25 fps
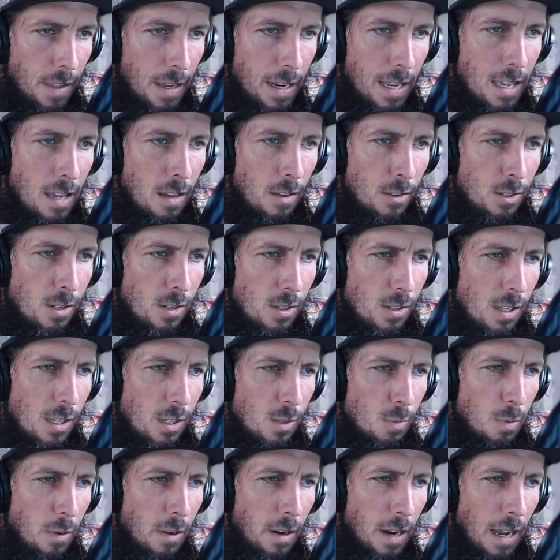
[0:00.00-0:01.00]
Then he also
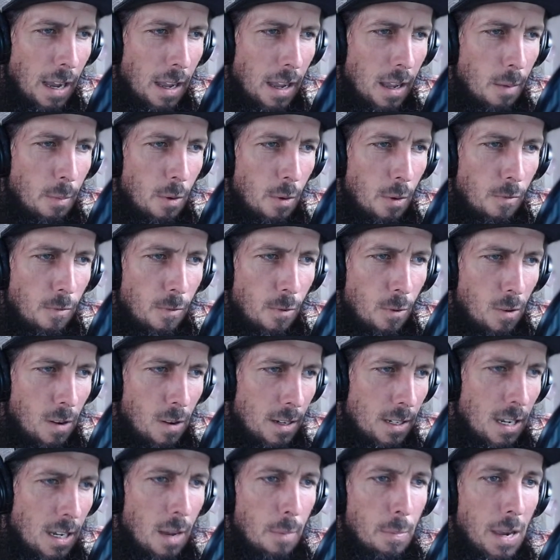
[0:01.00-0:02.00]
says put IMO4
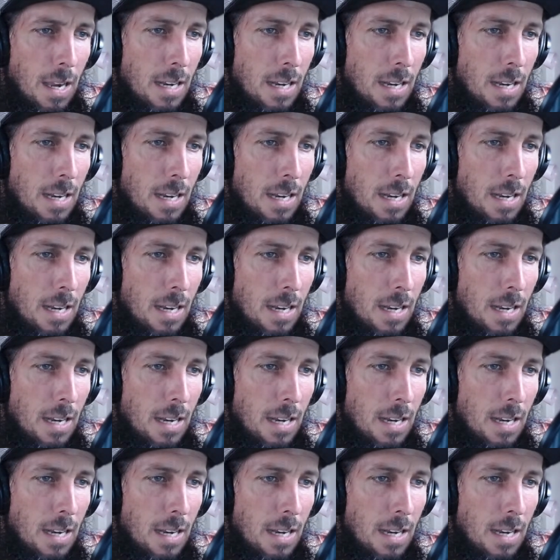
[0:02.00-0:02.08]
on top.